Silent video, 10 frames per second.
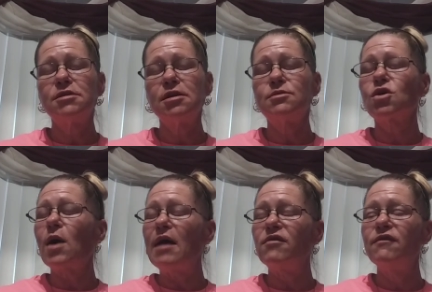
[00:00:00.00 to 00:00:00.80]

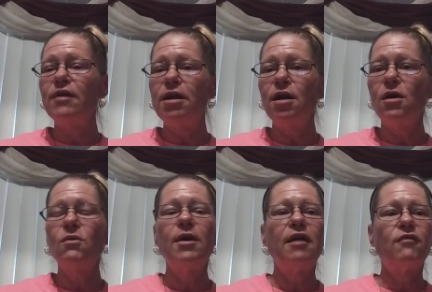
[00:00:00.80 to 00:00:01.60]
subscriber video
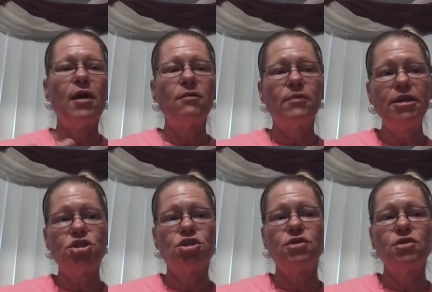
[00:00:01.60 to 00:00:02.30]
whenever I reach